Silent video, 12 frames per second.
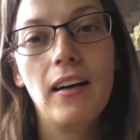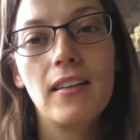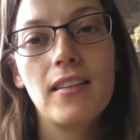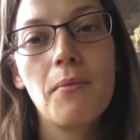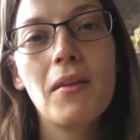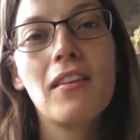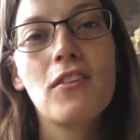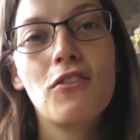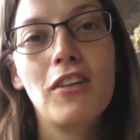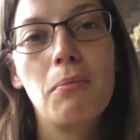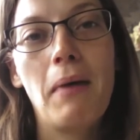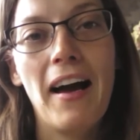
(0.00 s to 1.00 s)
something that's
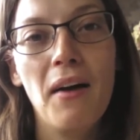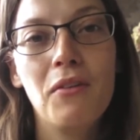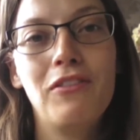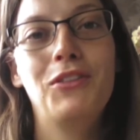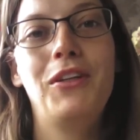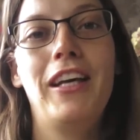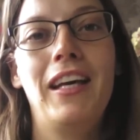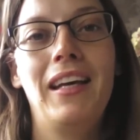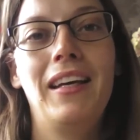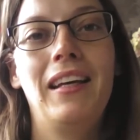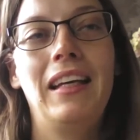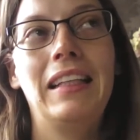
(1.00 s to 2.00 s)
really powerful
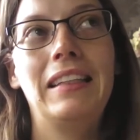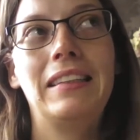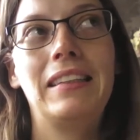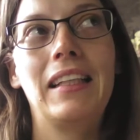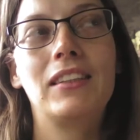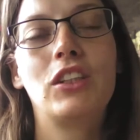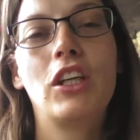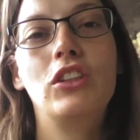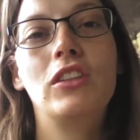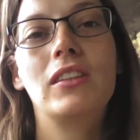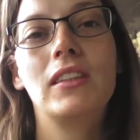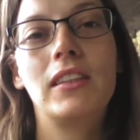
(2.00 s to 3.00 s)
here is, as a
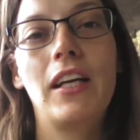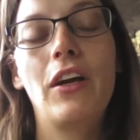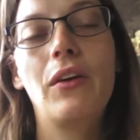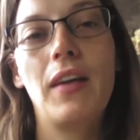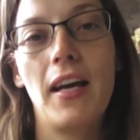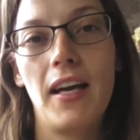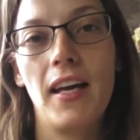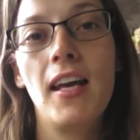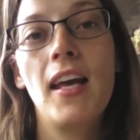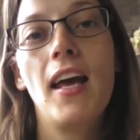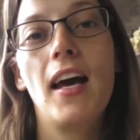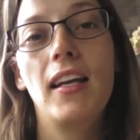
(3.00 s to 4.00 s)
coach, just to say, okay,
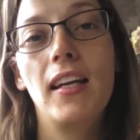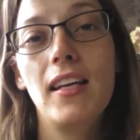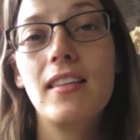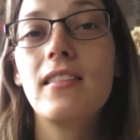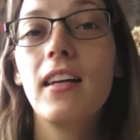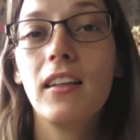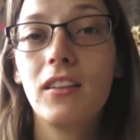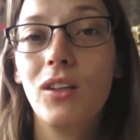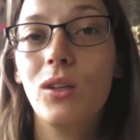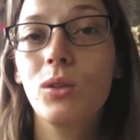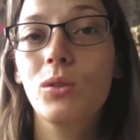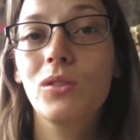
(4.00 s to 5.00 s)
and is that
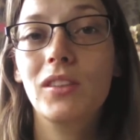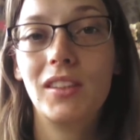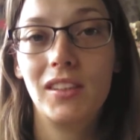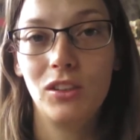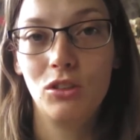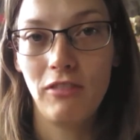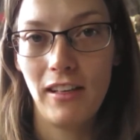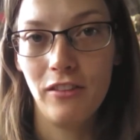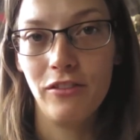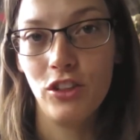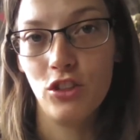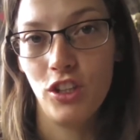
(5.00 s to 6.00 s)
goal still
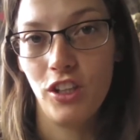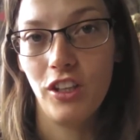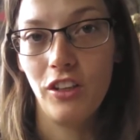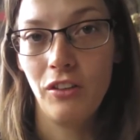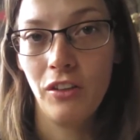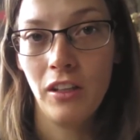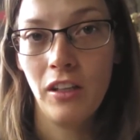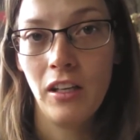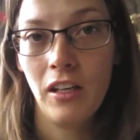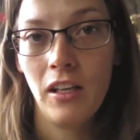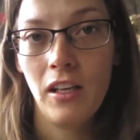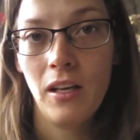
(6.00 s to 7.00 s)
relevant to you?
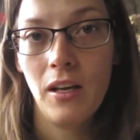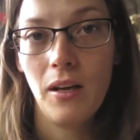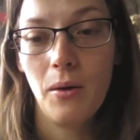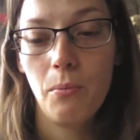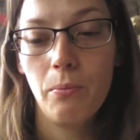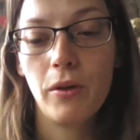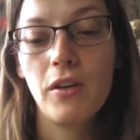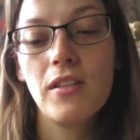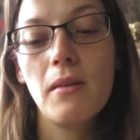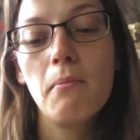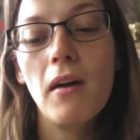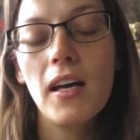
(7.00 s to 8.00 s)

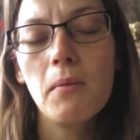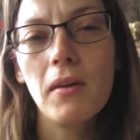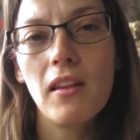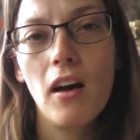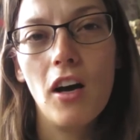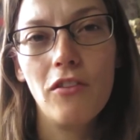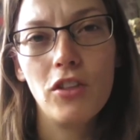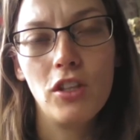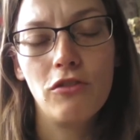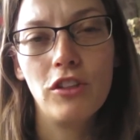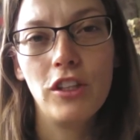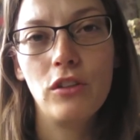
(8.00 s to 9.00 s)
Because it might be that after
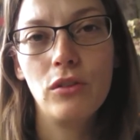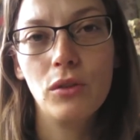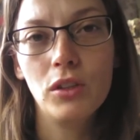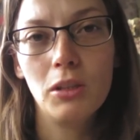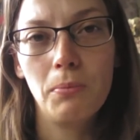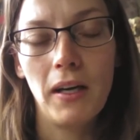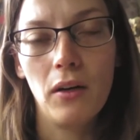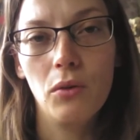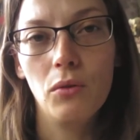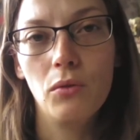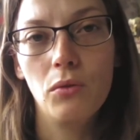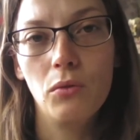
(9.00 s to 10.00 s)
you've really thought
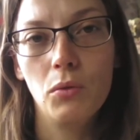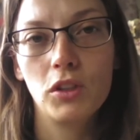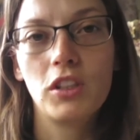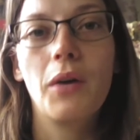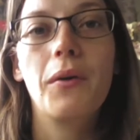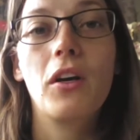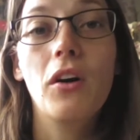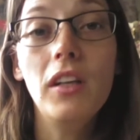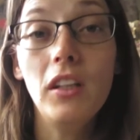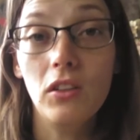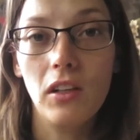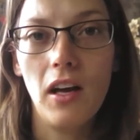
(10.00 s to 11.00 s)
about what's going on
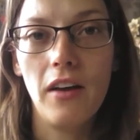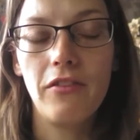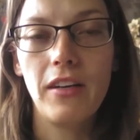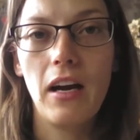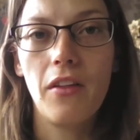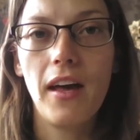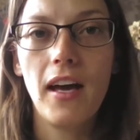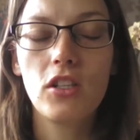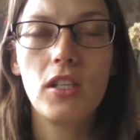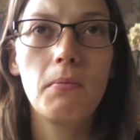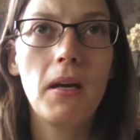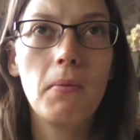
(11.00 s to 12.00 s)
in your life now, that
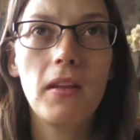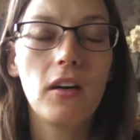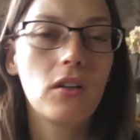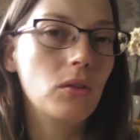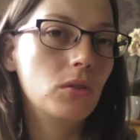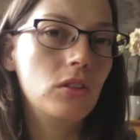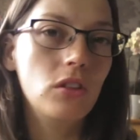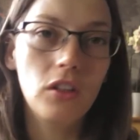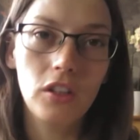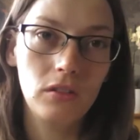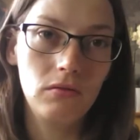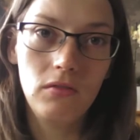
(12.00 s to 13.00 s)
actually maybe that goal's
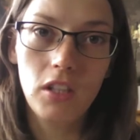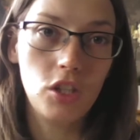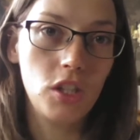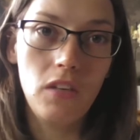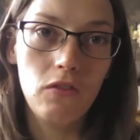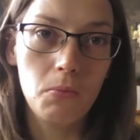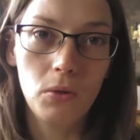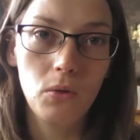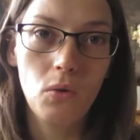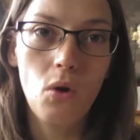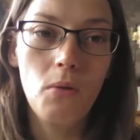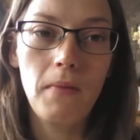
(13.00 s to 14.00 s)
not
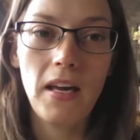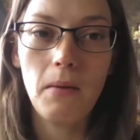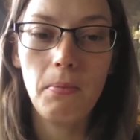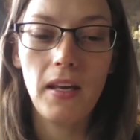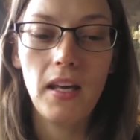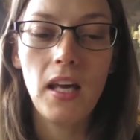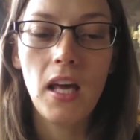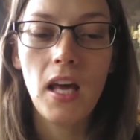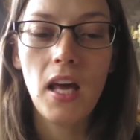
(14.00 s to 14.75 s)
achievable, or maybe